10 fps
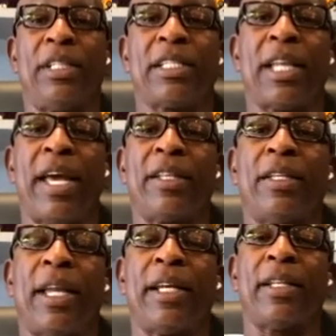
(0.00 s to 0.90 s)
It's like
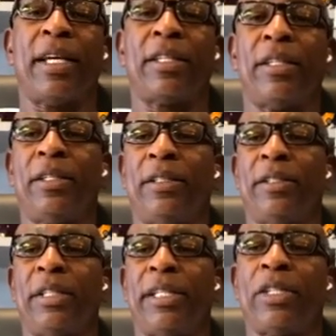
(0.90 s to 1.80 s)
the like like the
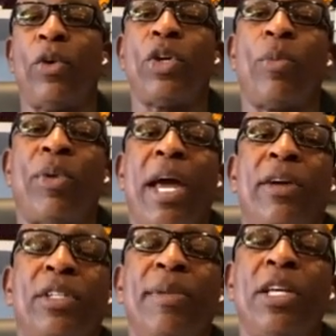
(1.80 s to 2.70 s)
Antonio
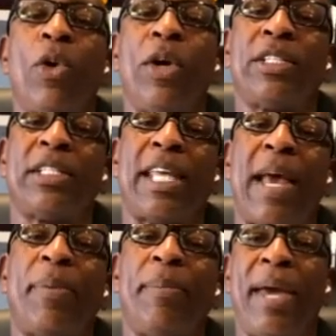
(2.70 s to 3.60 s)
Brown to me going to
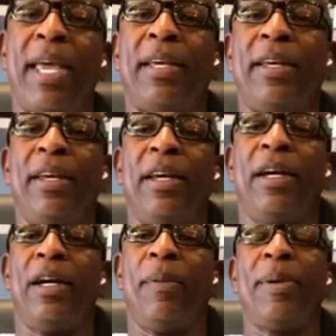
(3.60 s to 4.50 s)
Tampa Bay.
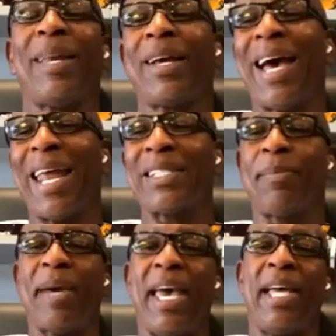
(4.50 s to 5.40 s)
Uh, people like, ah, oh, that's
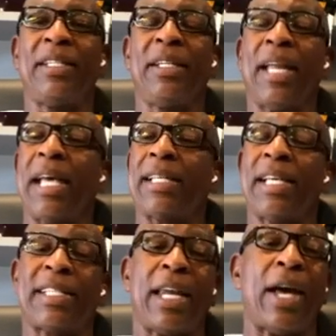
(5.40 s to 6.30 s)
a bad deal. I, I
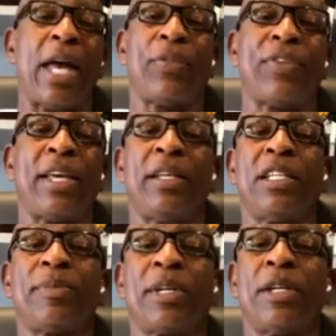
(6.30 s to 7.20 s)
said, I don't, I don't think it
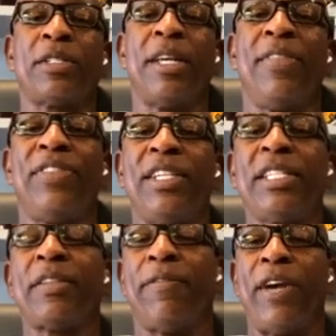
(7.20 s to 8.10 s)
is because this
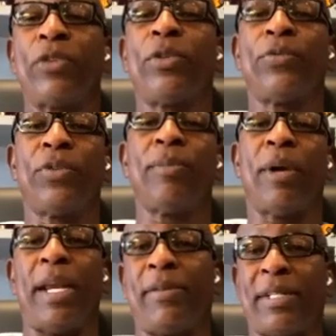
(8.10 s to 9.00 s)
is a veteran
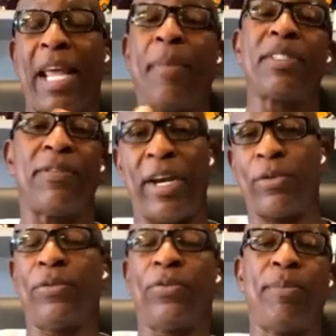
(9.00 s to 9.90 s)
football. Tampa's a
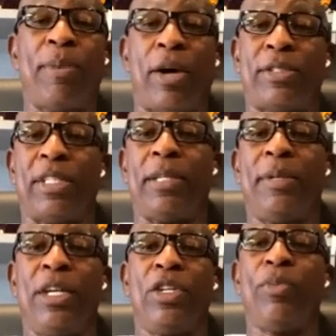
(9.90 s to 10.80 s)
veteran football team.
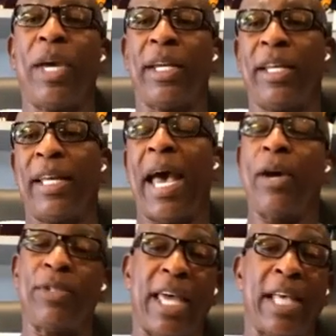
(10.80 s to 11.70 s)
You bring in a guy
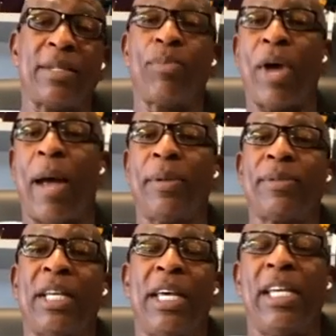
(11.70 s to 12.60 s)
who's had some
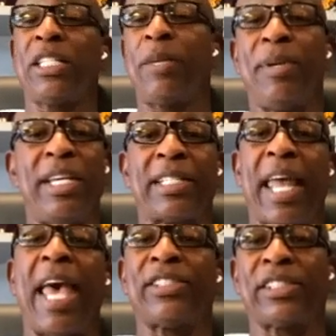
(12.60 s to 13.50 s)
problems, and this could be his
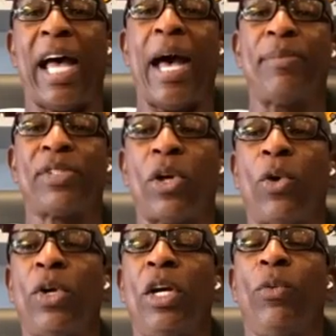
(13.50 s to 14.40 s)
last stop.
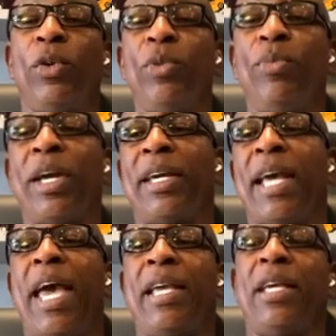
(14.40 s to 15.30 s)
So when you bring a
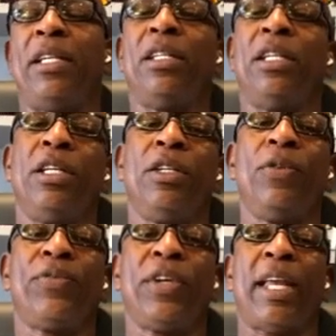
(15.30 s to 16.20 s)
guy in
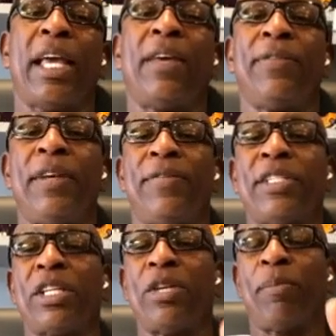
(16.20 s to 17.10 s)
you feel like if, if
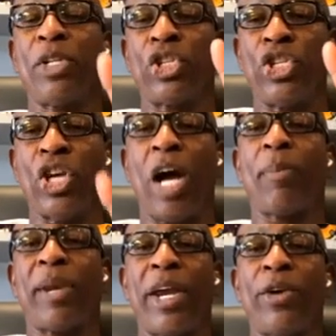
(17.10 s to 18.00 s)
it's a bunch of
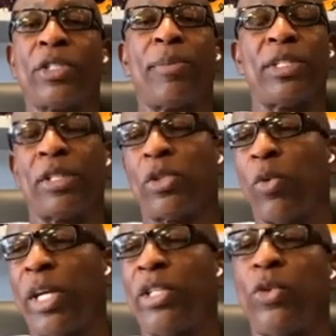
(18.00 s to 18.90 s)
young players, a bunch of
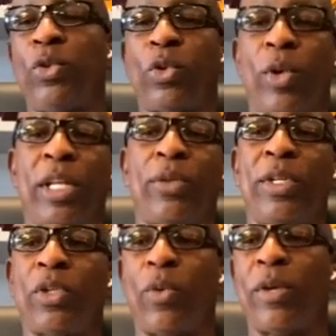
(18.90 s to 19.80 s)
22,
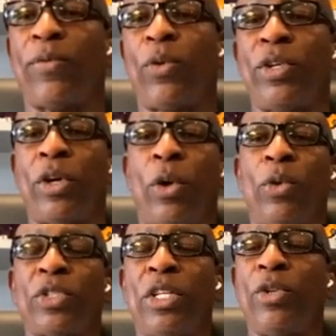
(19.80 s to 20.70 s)
23, 24 year
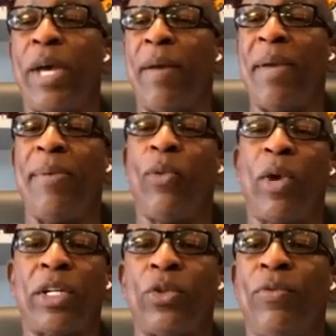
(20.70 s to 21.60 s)
olds, and you have maybe
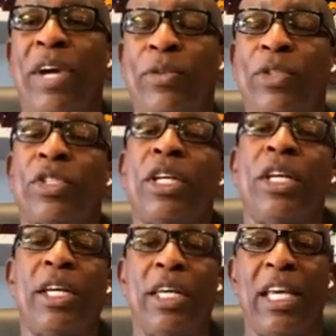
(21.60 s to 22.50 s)
one or two veterans,
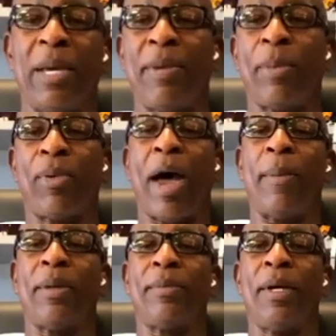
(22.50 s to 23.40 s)
it could be a
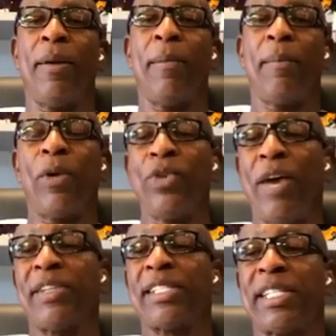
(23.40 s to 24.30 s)
problem. But when you
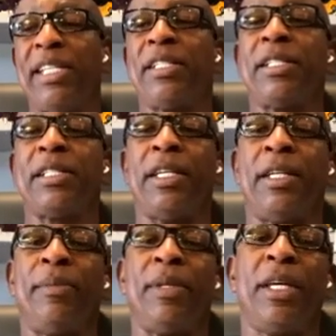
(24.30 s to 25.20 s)
have a seasoned
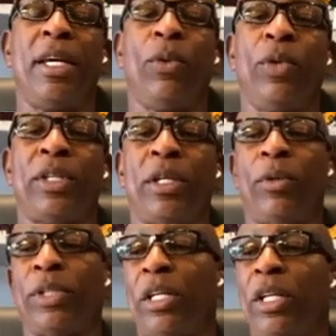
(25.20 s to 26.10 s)
team with
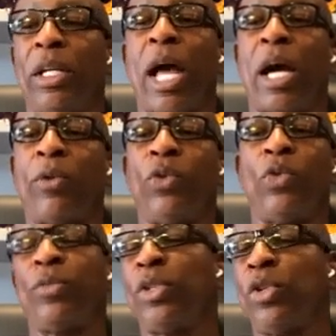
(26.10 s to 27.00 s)
with a good locker
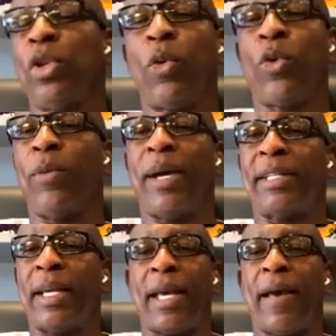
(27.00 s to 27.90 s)
room, you don't worry
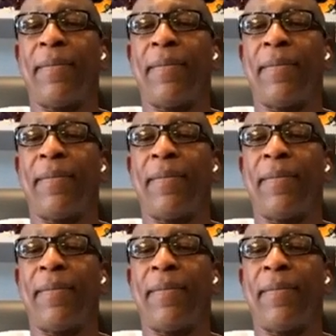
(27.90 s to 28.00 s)
about that guy.